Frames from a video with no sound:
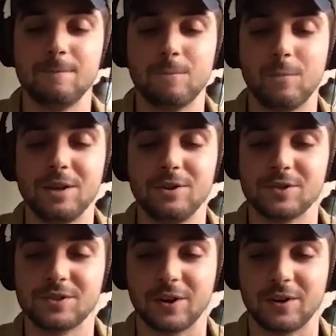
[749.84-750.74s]
when you
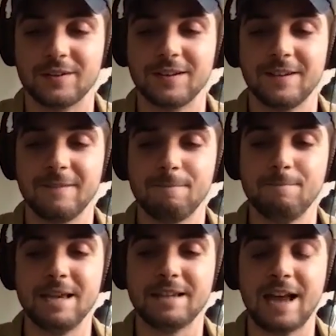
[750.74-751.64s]
start
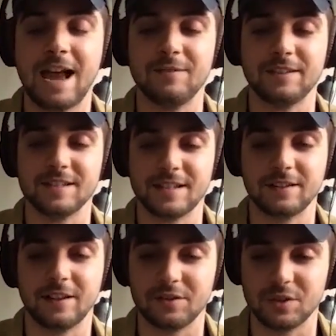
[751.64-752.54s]
having these
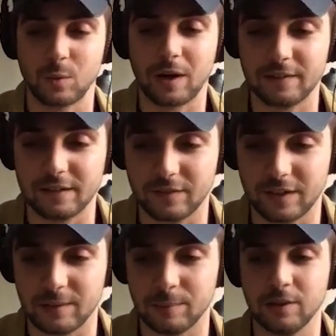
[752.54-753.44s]
technologies widely
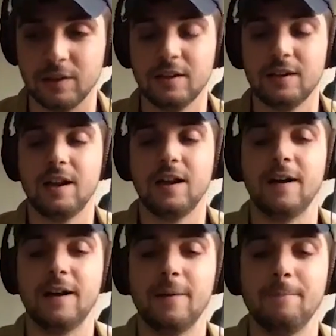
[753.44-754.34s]
available.
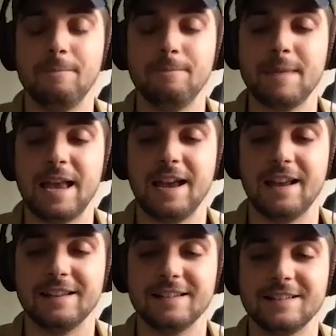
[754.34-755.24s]
And
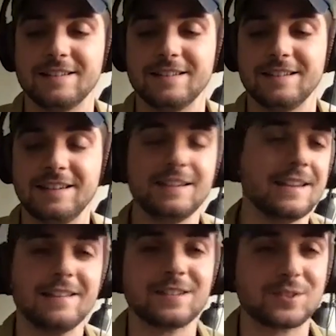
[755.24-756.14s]

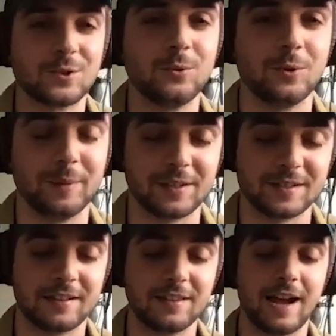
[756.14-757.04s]
that's cool because
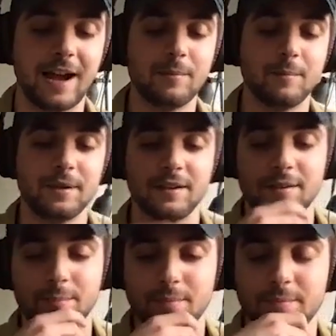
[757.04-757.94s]
I'm
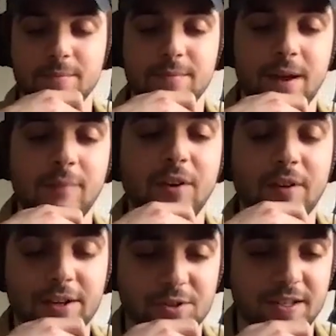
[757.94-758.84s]
very
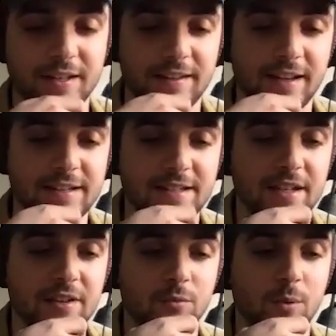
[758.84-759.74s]
interested in the idea
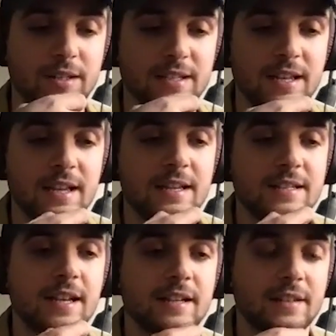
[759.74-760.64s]
of what
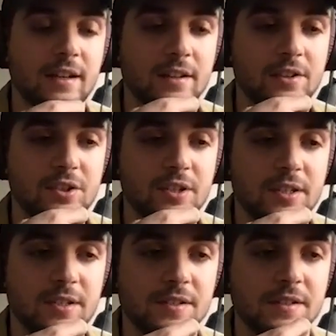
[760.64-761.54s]

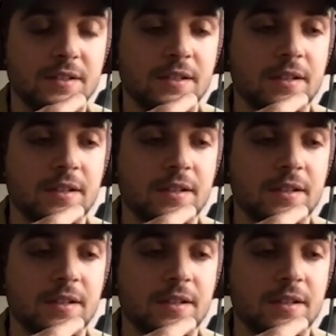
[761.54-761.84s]
technologies